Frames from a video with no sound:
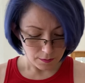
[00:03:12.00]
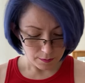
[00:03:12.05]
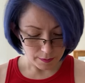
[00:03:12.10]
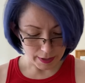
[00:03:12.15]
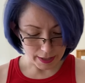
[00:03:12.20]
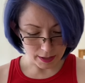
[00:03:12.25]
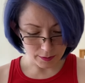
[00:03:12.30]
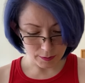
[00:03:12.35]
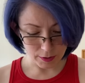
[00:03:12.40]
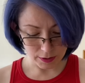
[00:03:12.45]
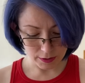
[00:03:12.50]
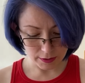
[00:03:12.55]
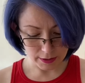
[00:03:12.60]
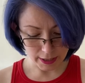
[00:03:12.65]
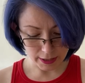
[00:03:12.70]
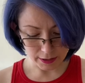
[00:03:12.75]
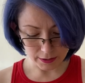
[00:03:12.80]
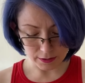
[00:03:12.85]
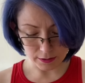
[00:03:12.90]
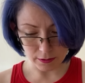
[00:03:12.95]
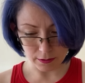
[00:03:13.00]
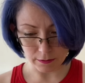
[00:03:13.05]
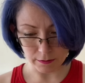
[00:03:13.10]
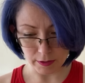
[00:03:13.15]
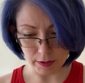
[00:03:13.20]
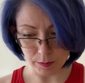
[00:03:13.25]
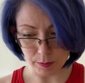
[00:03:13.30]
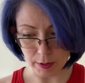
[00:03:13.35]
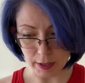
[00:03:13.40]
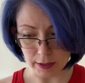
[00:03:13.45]
Bottom of the deck is the Three
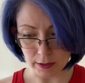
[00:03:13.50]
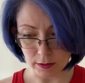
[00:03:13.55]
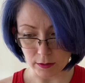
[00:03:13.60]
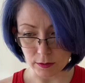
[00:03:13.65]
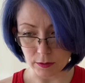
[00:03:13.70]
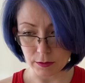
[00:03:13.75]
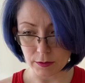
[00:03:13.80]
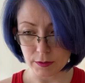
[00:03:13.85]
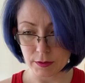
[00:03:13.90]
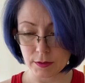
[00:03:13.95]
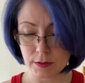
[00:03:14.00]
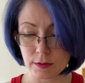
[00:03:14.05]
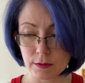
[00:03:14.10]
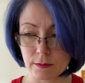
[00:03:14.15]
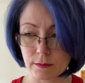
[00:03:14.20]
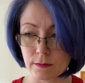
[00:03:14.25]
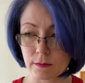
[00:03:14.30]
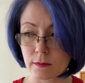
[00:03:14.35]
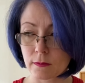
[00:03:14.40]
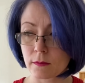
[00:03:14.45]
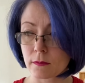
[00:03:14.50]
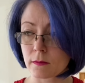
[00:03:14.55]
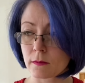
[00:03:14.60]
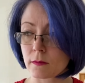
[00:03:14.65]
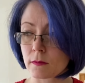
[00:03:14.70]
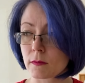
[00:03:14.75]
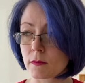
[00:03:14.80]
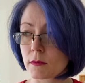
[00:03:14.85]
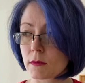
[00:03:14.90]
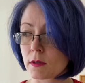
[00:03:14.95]
of Pentacles.
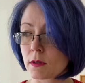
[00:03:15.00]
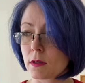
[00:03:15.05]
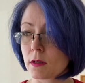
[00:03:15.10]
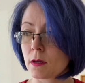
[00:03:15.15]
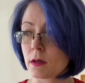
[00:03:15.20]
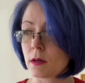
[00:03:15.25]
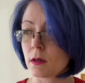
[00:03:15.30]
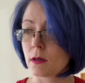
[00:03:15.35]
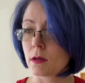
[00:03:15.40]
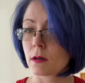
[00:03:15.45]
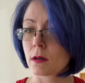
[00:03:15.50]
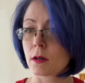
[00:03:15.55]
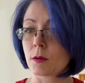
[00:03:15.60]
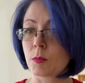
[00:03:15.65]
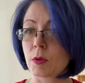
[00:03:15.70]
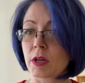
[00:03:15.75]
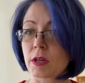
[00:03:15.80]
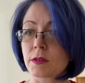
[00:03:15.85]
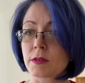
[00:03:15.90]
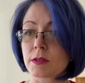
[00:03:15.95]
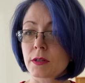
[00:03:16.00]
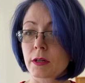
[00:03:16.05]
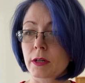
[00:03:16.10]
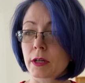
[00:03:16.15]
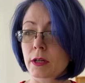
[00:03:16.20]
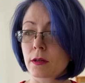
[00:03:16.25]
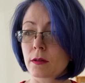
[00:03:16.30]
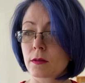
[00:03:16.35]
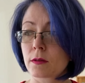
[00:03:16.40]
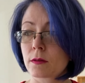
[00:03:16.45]
Could be
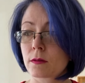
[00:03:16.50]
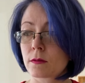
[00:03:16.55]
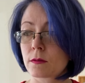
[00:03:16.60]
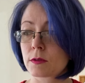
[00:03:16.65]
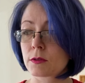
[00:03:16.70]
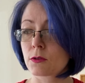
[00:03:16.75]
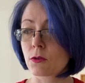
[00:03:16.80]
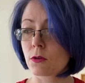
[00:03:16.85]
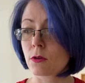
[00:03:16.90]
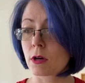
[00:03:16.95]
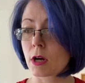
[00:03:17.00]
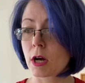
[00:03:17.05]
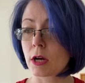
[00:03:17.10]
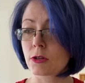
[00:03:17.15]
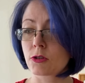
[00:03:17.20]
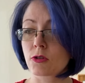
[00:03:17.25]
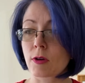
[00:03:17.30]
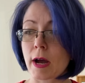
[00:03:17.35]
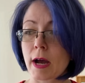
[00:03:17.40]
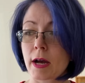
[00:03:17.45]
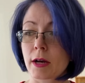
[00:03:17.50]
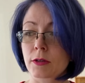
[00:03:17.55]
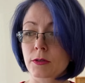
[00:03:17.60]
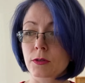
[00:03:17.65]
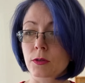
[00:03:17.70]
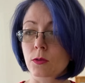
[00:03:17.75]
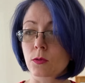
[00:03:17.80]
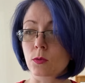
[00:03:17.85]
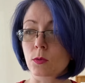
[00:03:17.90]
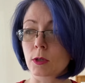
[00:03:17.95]
concerning soul contracts
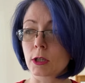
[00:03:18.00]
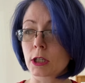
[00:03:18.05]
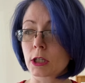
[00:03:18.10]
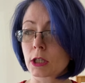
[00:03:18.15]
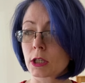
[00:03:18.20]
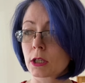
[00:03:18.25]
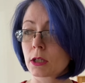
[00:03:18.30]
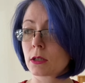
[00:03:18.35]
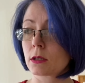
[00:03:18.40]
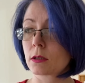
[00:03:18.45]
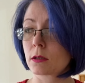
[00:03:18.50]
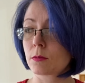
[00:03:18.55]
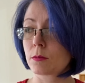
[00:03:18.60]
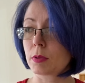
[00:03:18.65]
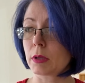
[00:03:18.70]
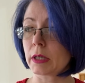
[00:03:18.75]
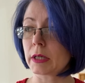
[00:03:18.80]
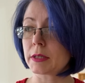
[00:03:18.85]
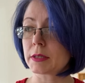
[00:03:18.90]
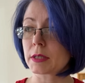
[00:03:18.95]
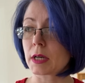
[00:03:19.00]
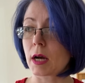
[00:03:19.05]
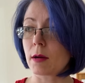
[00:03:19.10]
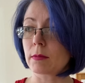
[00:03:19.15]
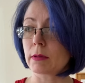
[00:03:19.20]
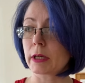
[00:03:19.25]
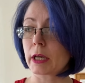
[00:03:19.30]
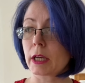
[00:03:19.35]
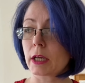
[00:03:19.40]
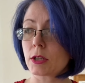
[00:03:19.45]
or workplace
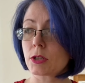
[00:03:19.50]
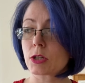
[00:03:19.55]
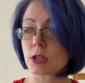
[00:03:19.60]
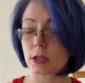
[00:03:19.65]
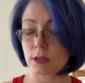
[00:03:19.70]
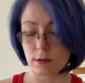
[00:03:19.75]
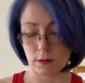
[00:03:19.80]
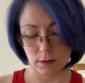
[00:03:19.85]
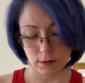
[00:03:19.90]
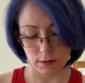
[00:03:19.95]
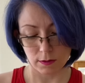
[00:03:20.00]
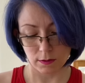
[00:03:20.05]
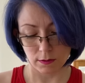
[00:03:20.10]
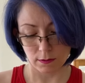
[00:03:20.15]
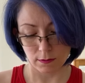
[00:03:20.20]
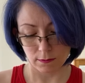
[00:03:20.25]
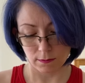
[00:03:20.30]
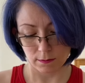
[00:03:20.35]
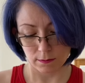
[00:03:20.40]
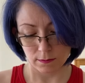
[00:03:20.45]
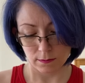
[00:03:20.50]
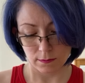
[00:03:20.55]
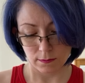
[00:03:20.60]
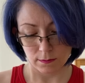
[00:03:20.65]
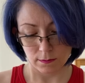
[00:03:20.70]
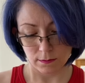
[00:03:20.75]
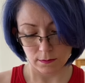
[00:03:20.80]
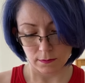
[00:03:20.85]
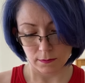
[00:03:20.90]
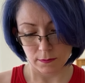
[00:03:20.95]
obligations.
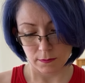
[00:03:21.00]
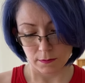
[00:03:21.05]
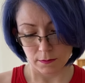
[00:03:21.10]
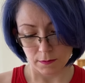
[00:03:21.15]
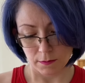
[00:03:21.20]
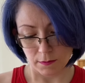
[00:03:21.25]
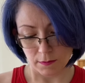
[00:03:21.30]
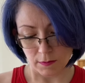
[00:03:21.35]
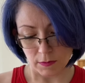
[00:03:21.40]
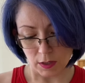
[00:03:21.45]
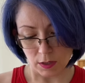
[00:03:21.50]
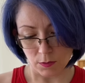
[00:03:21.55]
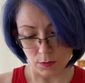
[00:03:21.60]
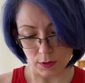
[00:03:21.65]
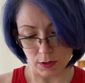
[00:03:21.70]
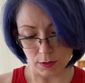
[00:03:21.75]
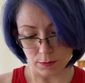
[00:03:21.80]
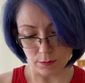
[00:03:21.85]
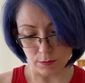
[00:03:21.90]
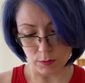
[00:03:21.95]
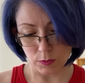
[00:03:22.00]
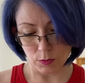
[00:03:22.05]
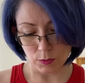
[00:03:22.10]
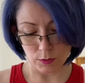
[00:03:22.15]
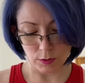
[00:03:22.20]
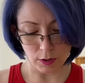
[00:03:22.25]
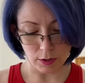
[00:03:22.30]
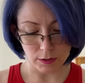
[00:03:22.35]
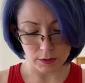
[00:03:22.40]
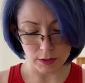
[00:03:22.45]
With the
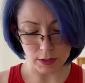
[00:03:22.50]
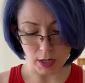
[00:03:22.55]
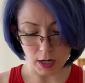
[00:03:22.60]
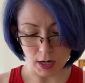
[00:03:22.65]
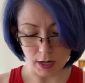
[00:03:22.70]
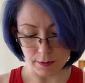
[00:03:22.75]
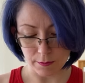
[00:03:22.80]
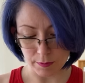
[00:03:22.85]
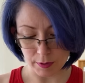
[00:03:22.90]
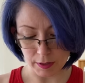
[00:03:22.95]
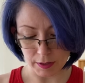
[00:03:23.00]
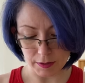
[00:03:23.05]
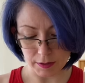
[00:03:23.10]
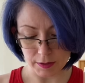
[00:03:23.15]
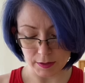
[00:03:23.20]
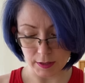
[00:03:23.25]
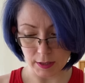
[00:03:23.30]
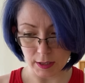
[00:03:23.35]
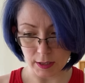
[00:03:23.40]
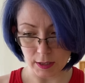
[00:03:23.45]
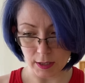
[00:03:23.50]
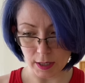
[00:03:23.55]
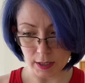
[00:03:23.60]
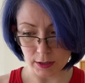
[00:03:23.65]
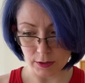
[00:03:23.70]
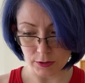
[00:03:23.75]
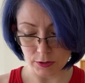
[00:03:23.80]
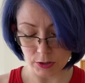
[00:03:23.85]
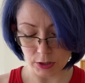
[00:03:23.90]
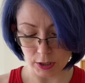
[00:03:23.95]
moon on top, Piscean
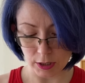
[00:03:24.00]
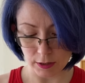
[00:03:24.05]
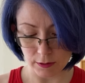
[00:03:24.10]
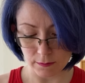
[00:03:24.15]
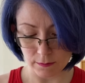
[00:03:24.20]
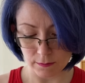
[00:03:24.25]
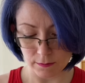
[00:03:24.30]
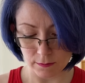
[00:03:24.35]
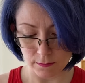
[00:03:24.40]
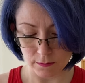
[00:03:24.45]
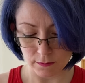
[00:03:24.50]
energy.